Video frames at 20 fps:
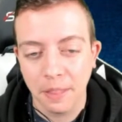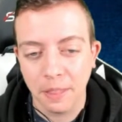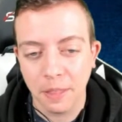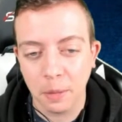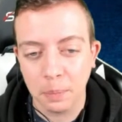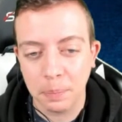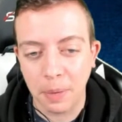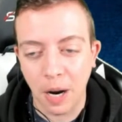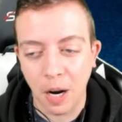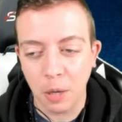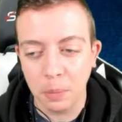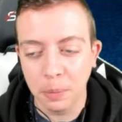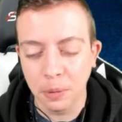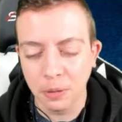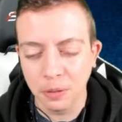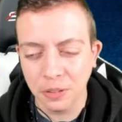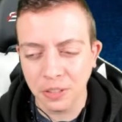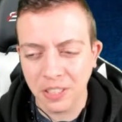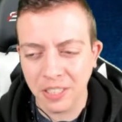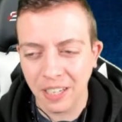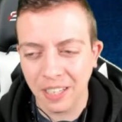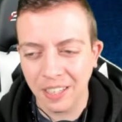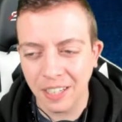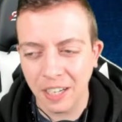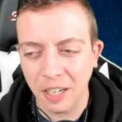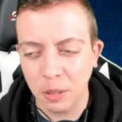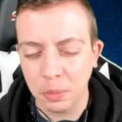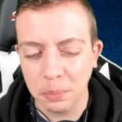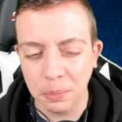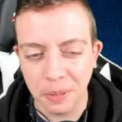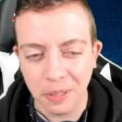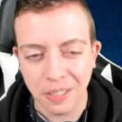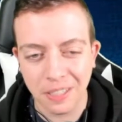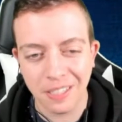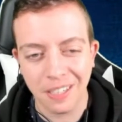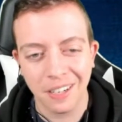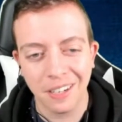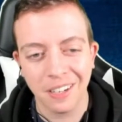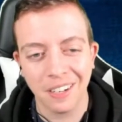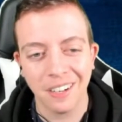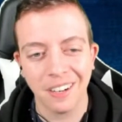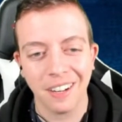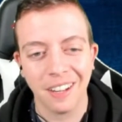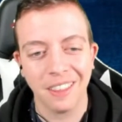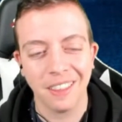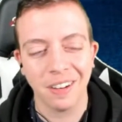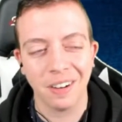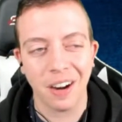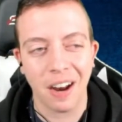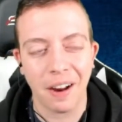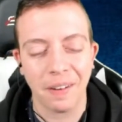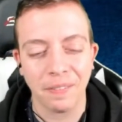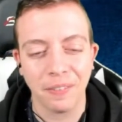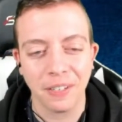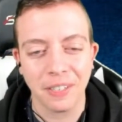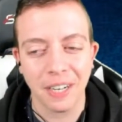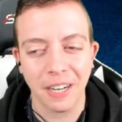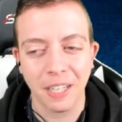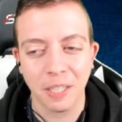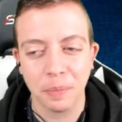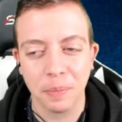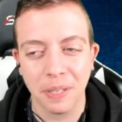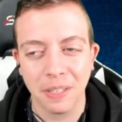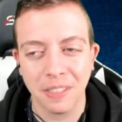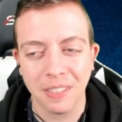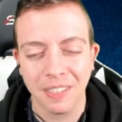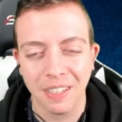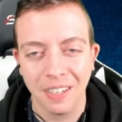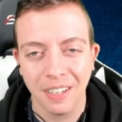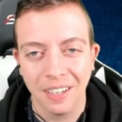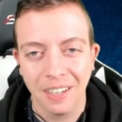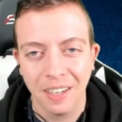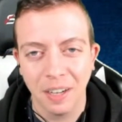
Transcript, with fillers: the Bibles and the hymn books in in their advertisements